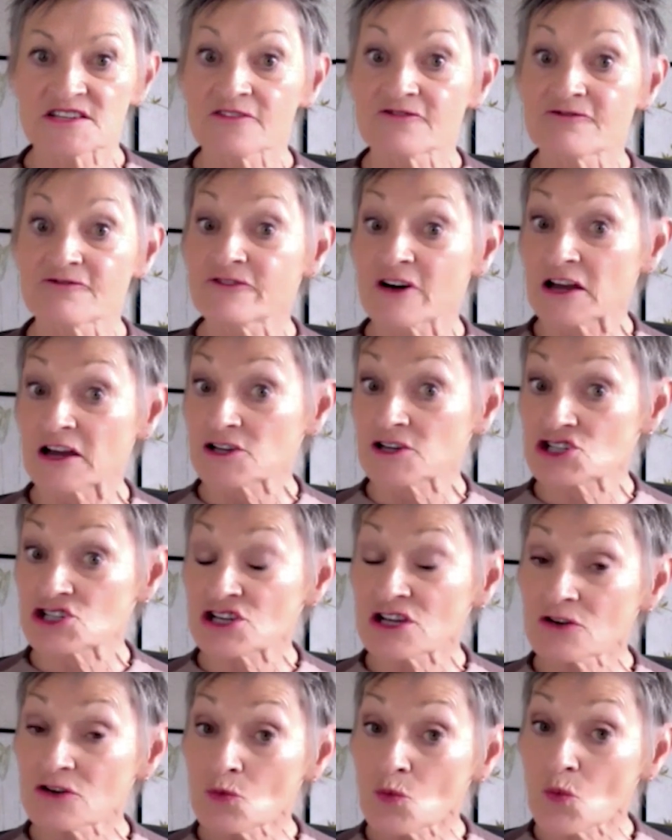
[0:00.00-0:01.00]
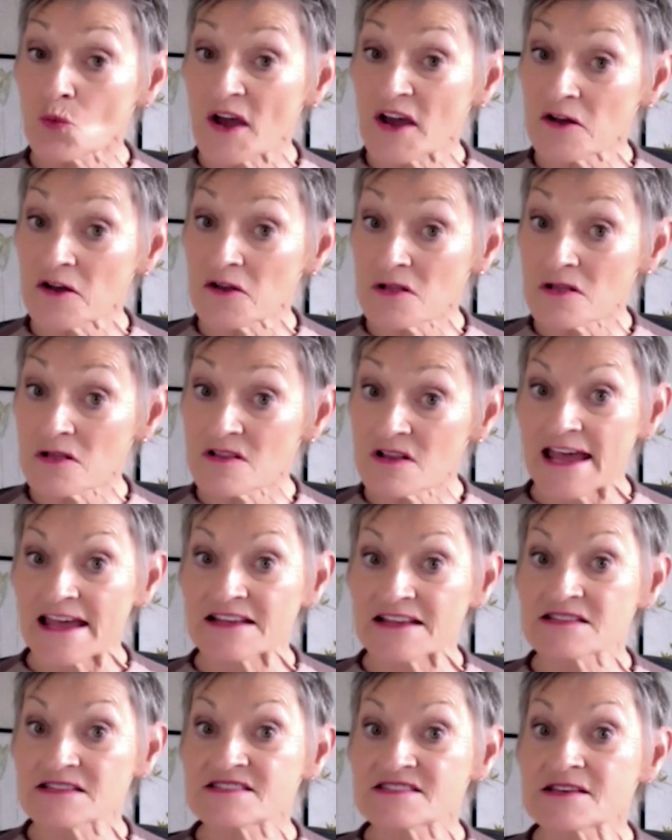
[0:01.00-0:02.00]
function well
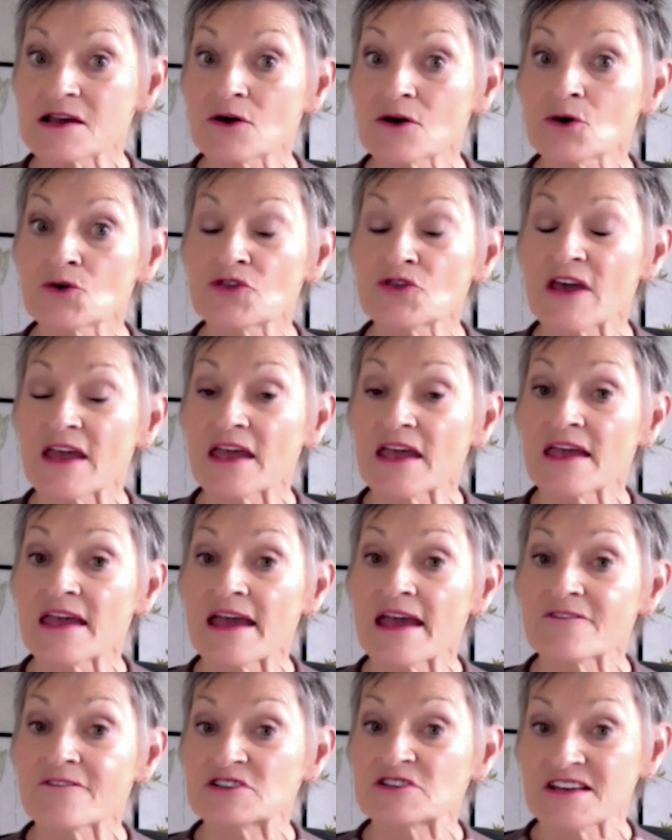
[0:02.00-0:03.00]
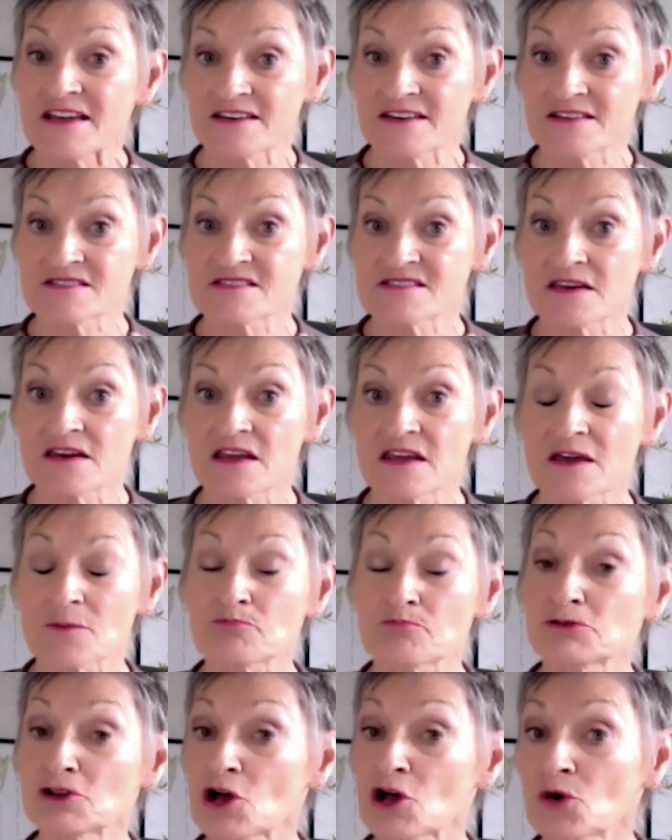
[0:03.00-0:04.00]
and so they have a tendency to get
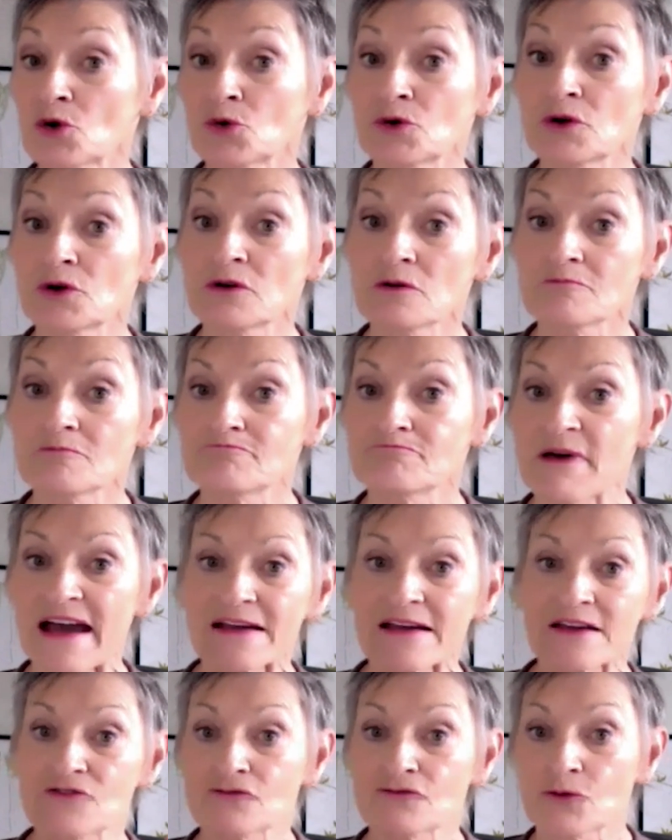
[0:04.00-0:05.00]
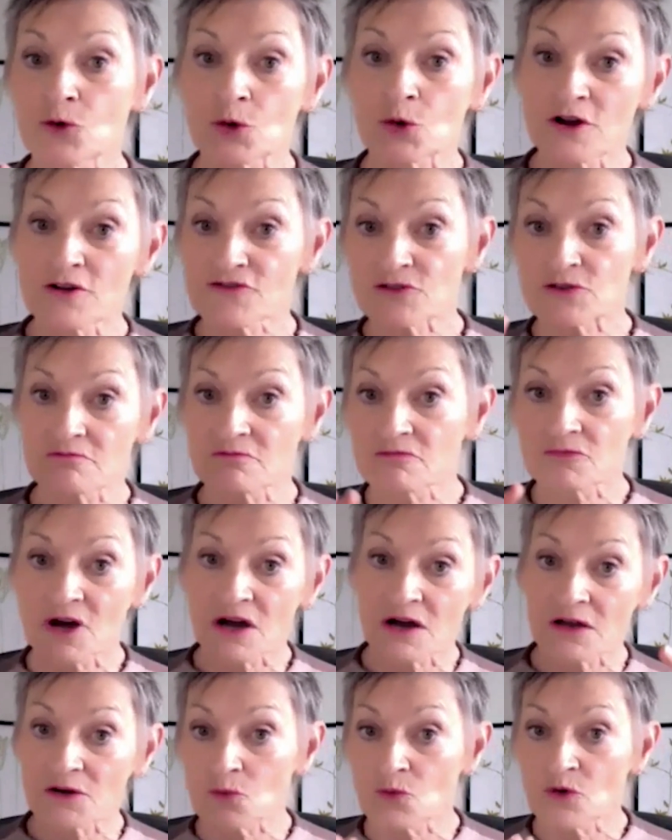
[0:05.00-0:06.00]
blown back and forth
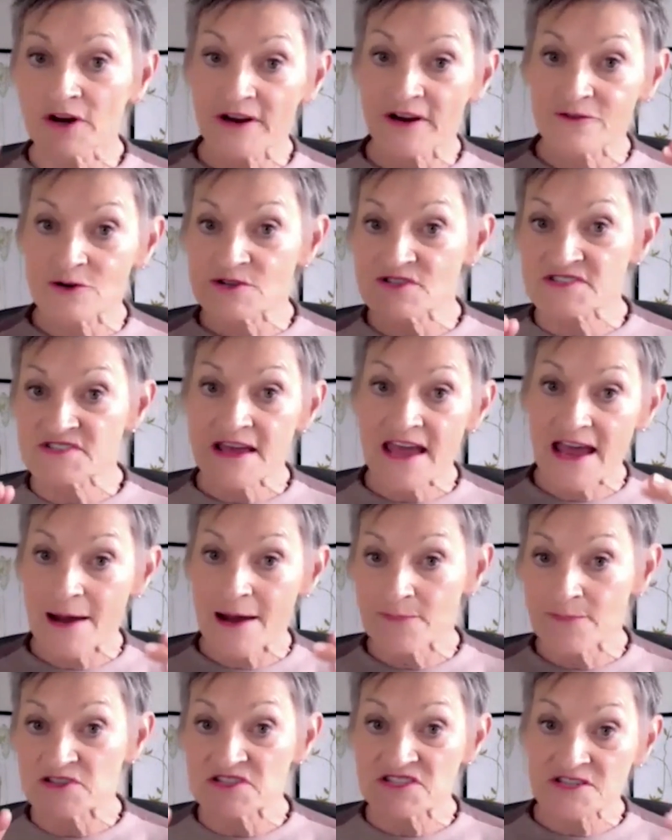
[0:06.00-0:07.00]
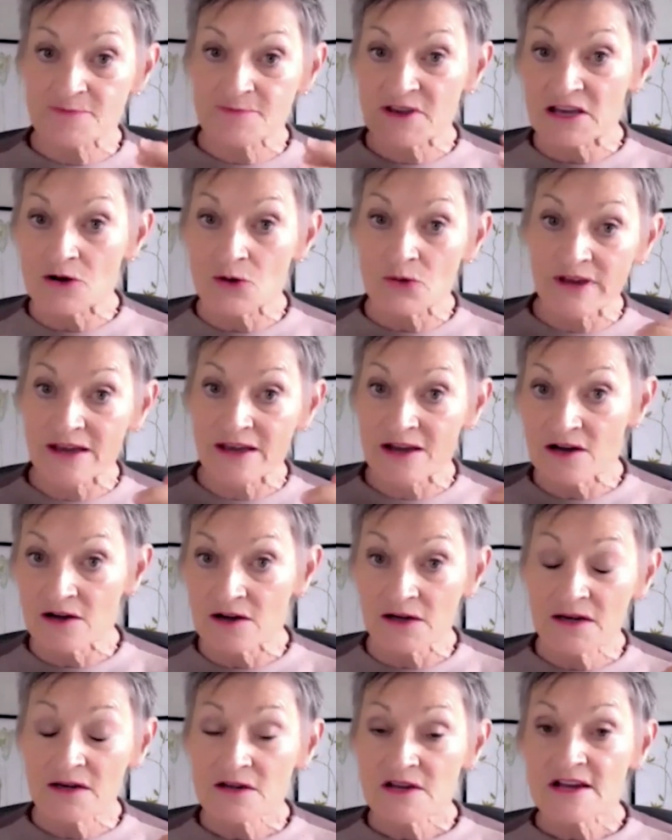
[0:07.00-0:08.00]
on whatever's happens to be going on